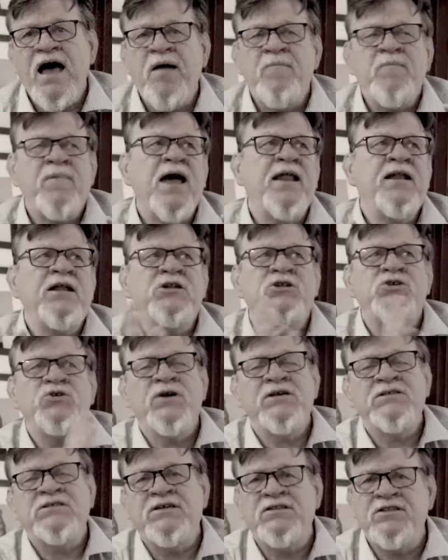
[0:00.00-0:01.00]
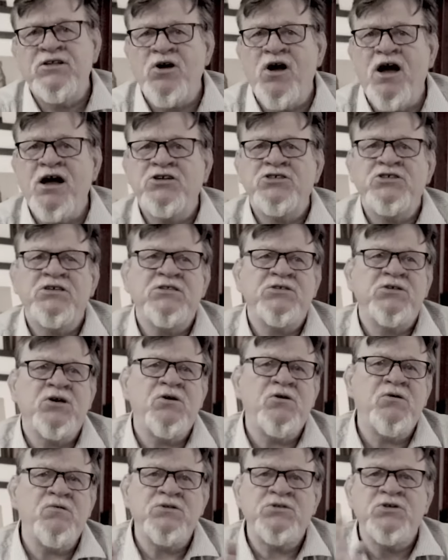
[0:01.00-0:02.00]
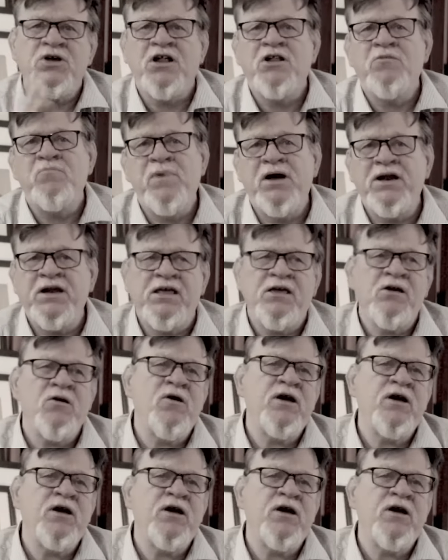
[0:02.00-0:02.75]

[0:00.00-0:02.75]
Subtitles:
I'm not interested in the auctions. Oh, it's all money.